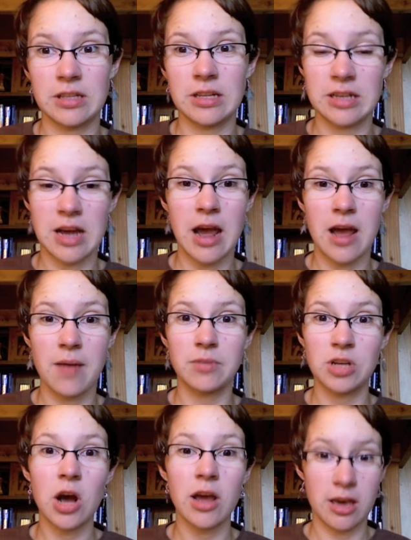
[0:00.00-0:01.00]
the time
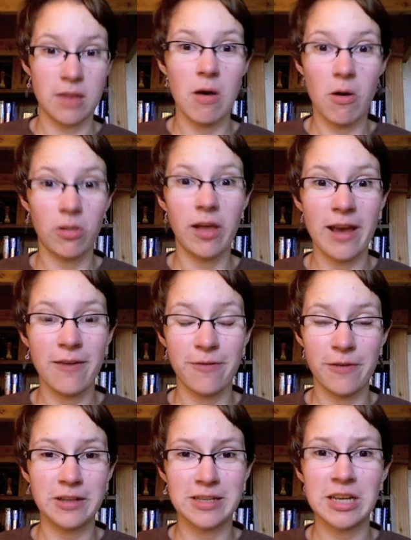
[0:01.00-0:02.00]
talking about life
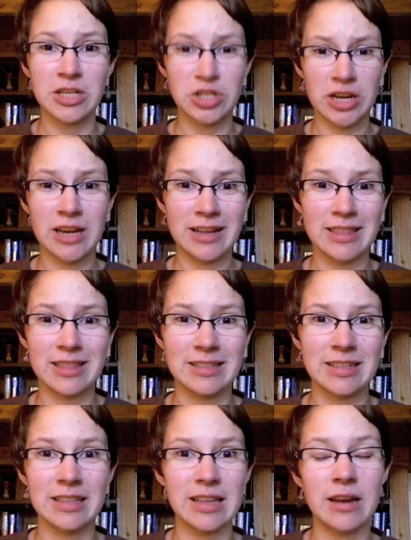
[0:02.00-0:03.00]
and teaching and things
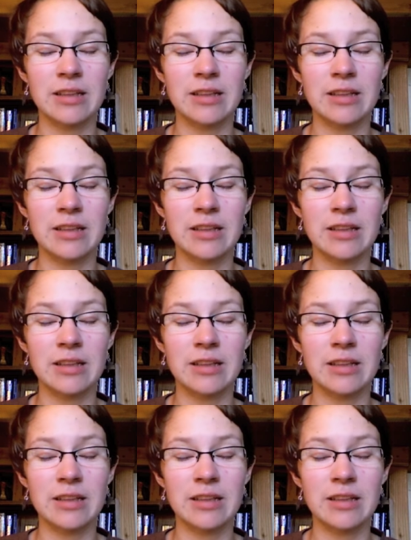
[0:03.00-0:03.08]
like that.